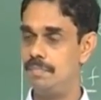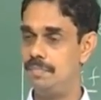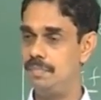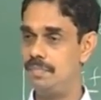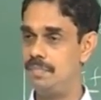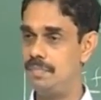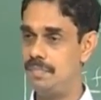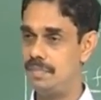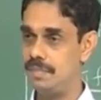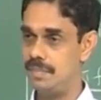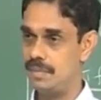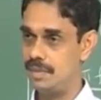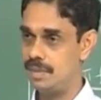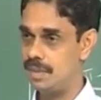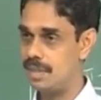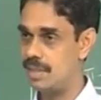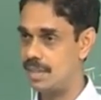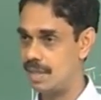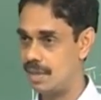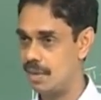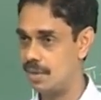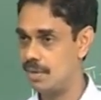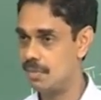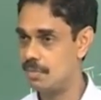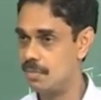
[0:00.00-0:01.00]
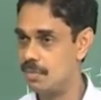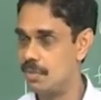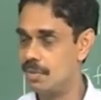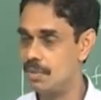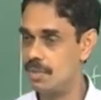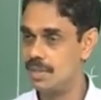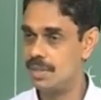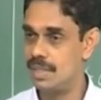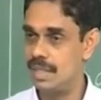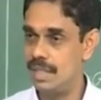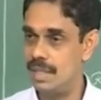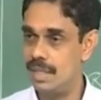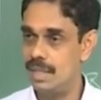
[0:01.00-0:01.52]
there is a lot more to
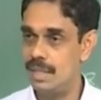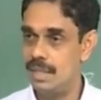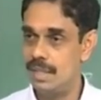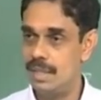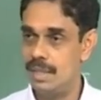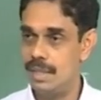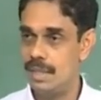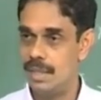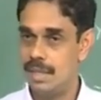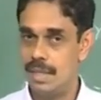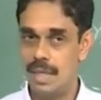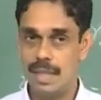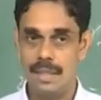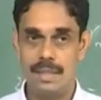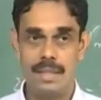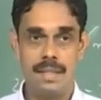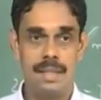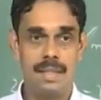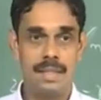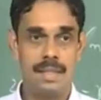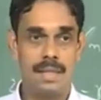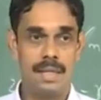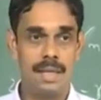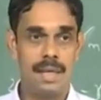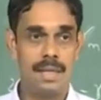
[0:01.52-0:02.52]
study. I think